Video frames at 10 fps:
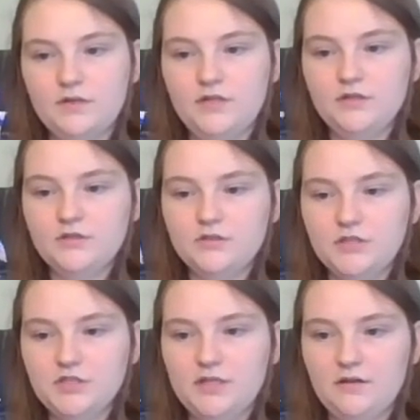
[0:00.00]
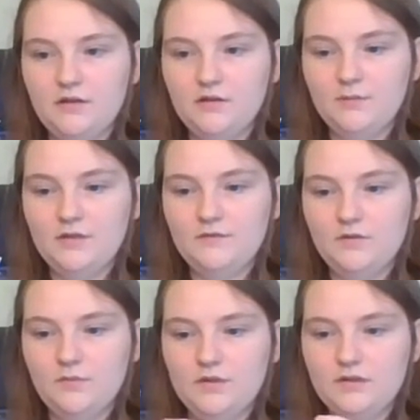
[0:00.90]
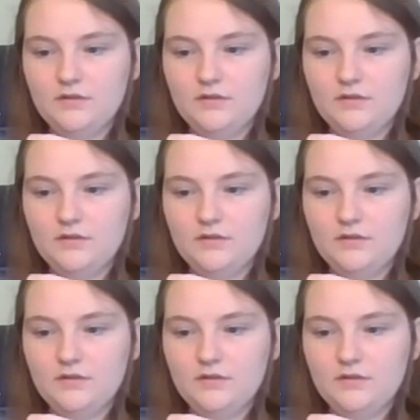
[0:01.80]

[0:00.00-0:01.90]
And you can stretch it out a little bit if you want.